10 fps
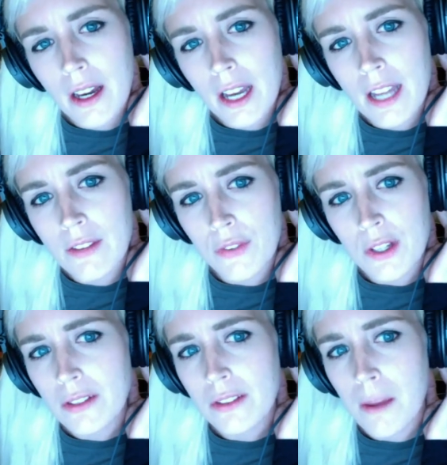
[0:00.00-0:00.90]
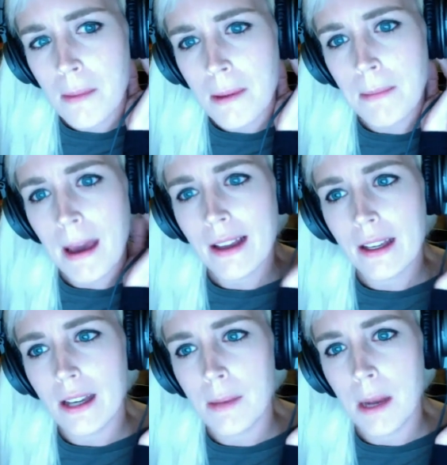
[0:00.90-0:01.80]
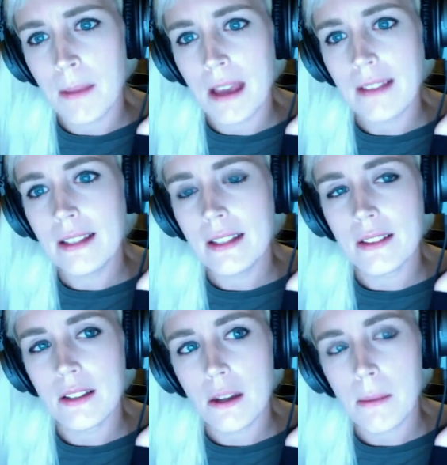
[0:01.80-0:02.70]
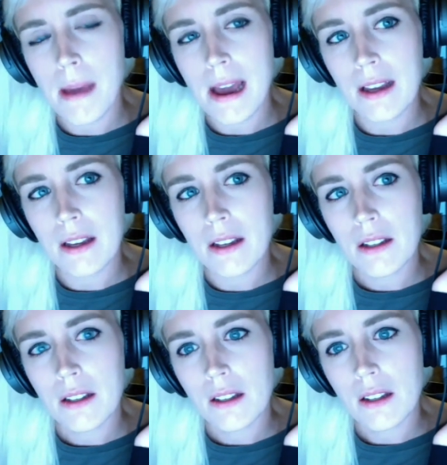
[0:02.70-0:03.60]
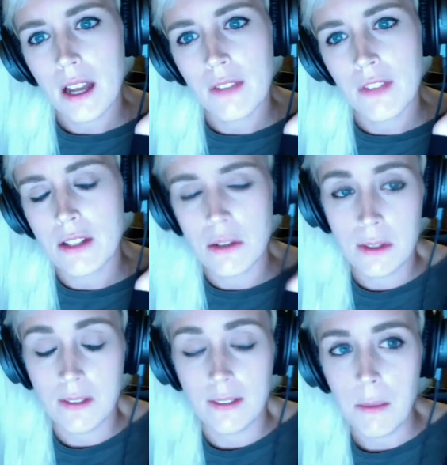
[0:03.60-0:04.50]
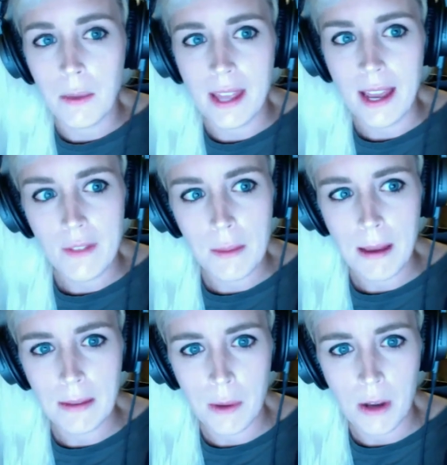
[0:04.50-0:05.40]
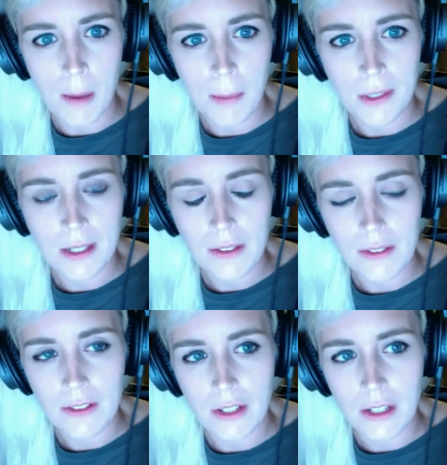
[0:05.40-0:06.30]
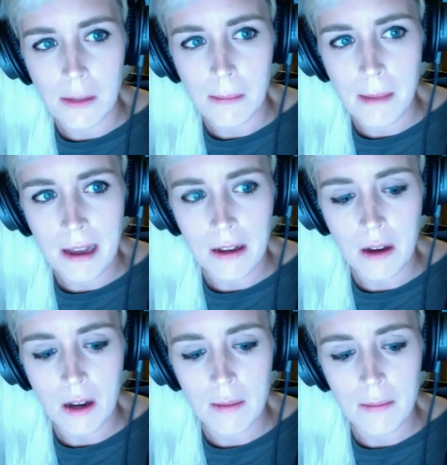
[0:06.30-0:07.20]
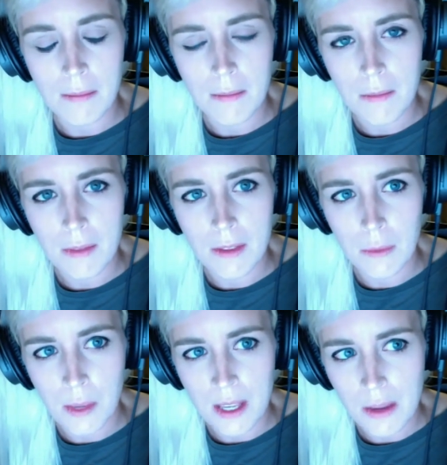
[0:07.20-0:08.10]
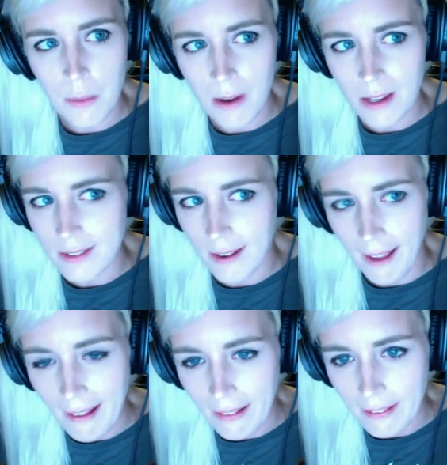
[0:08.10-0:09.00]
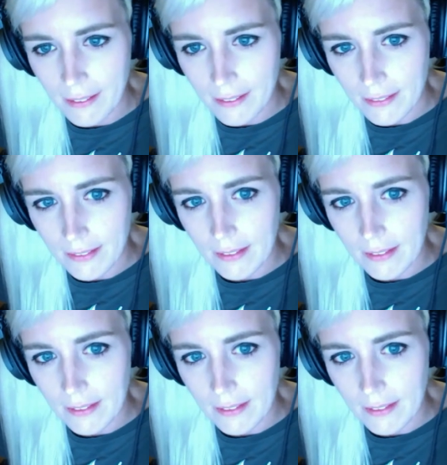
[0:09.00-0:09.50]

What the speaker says: and Fear is coming back. I mean, I'm guessing it's going to come back. If they do it the same way they have the past, couple years, it's going to come back the weekend Walking Dead ends.